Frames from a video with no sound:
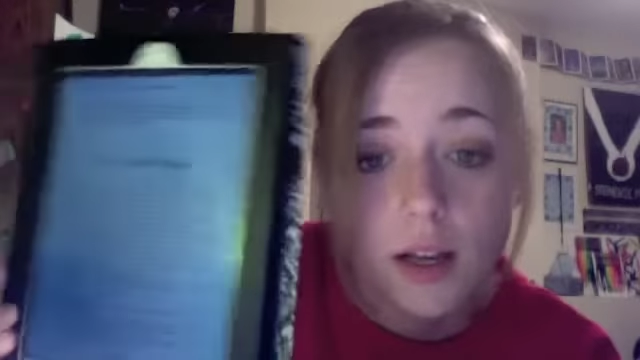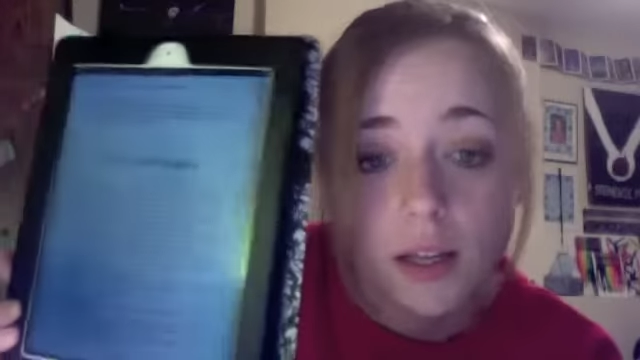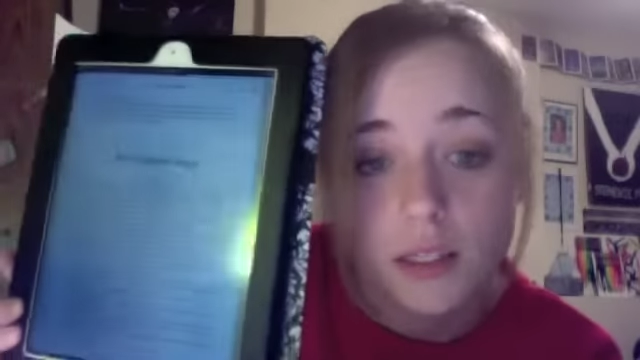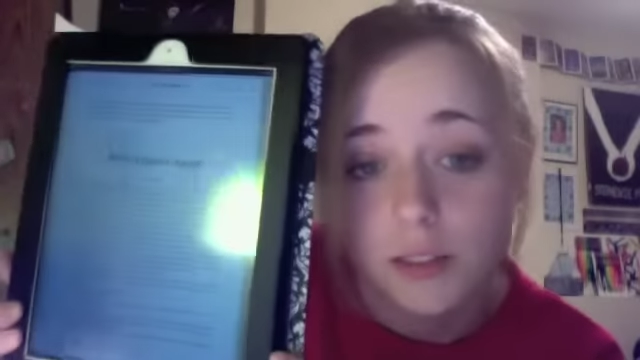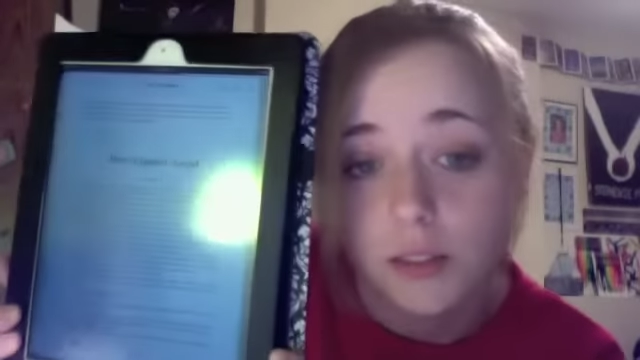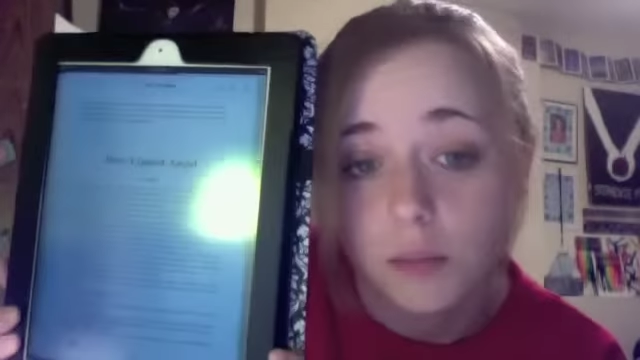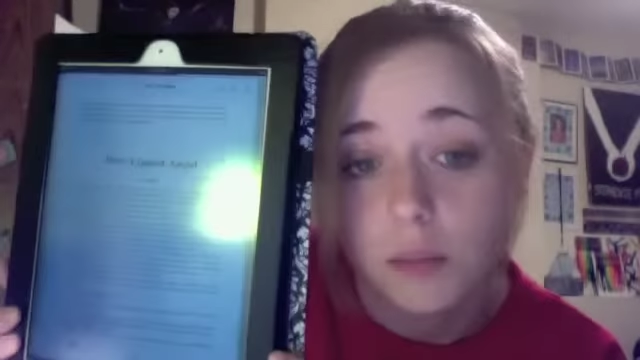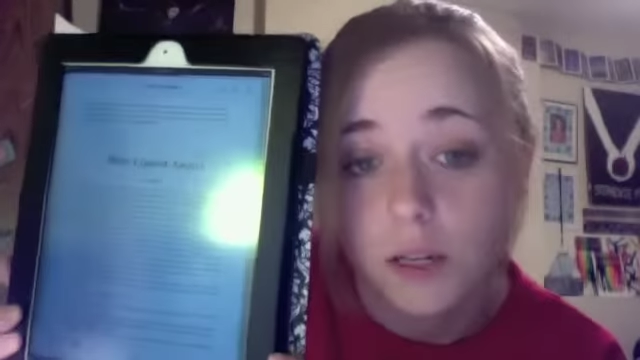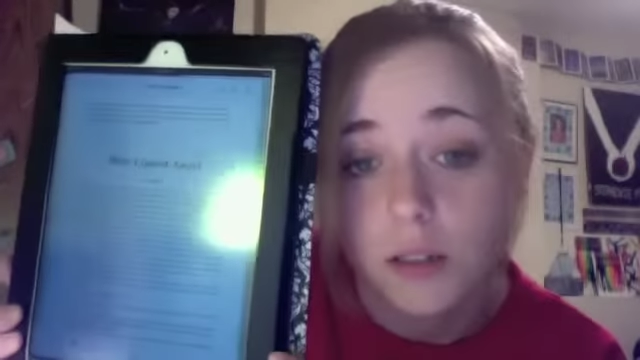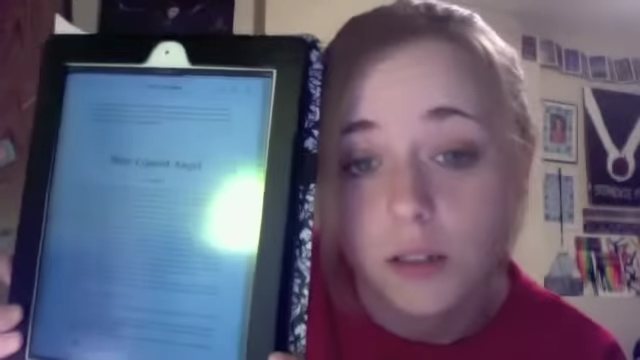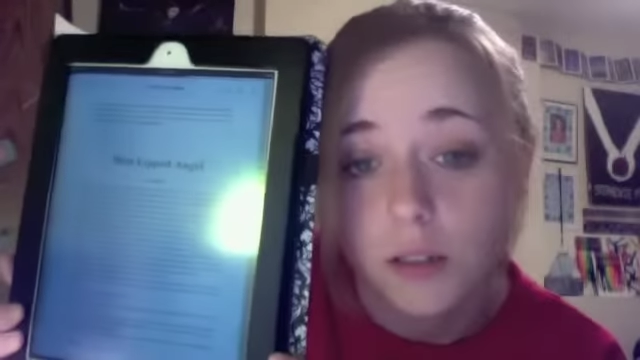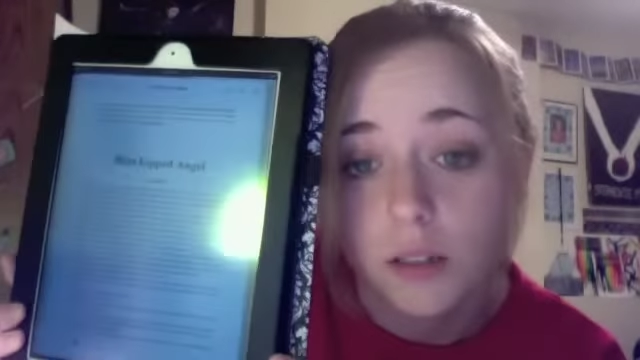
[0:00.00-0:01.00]
I stuck mine
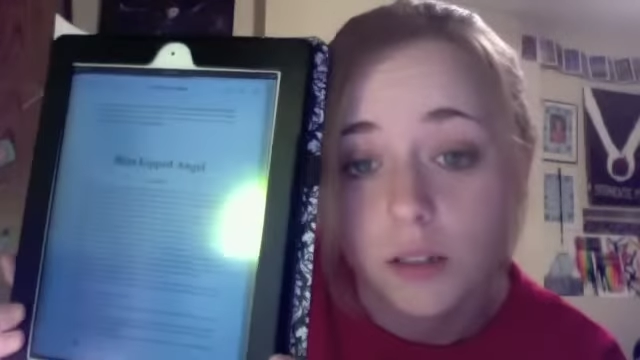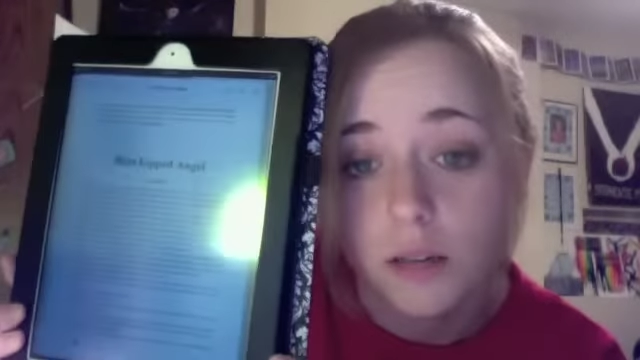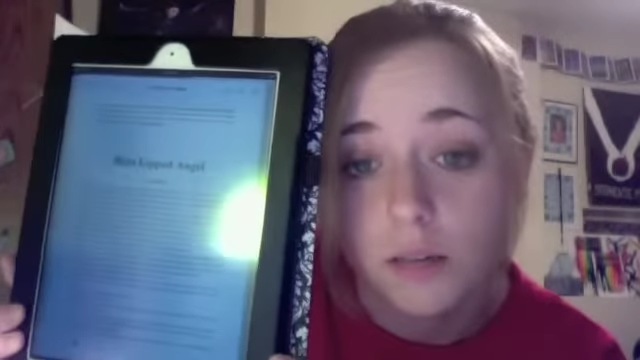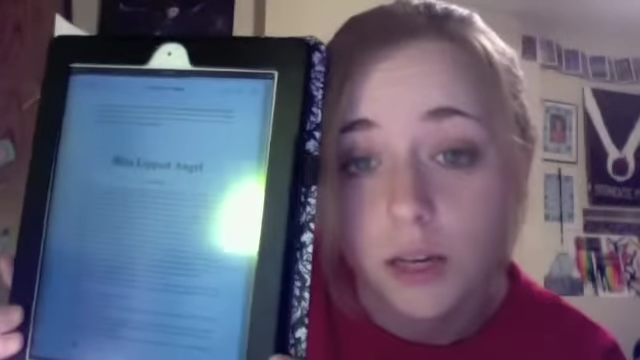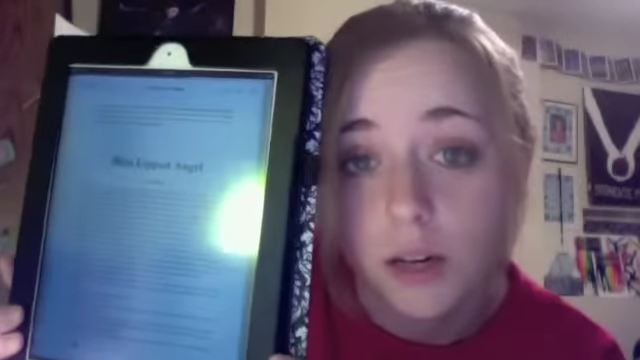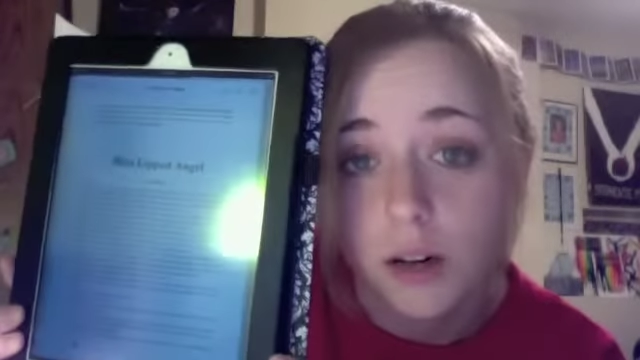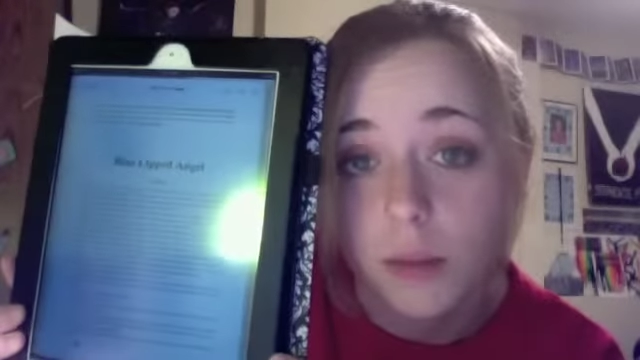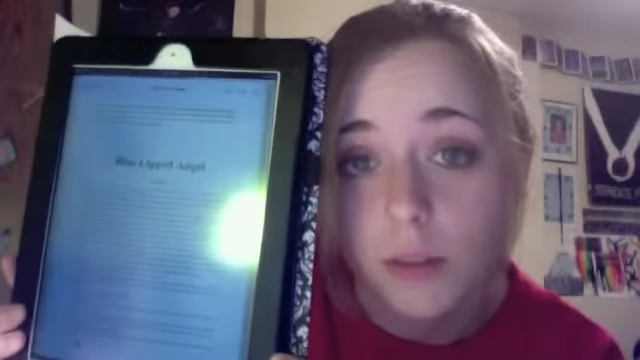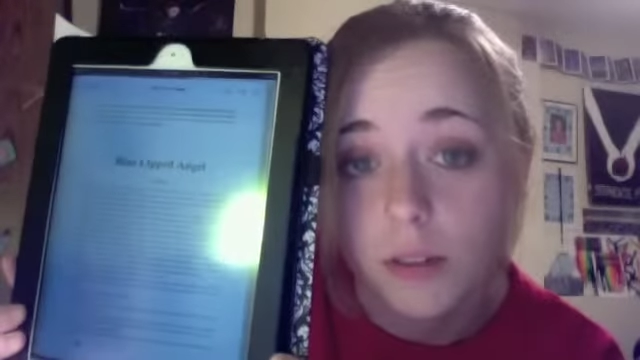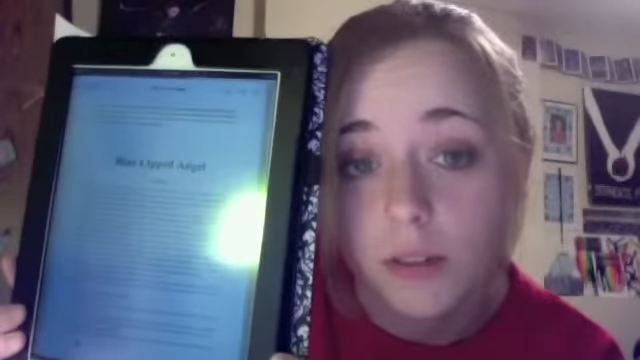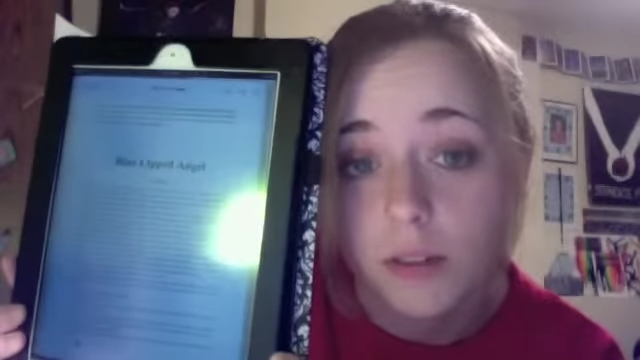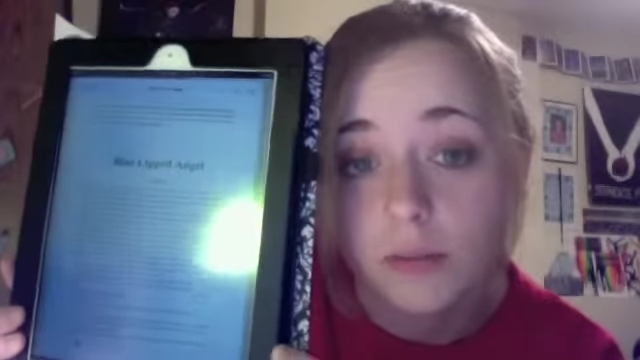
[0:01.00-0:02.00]
on here, my copy
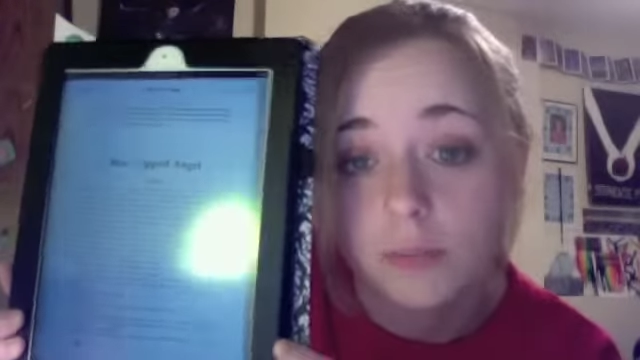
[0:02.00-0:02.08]
on here.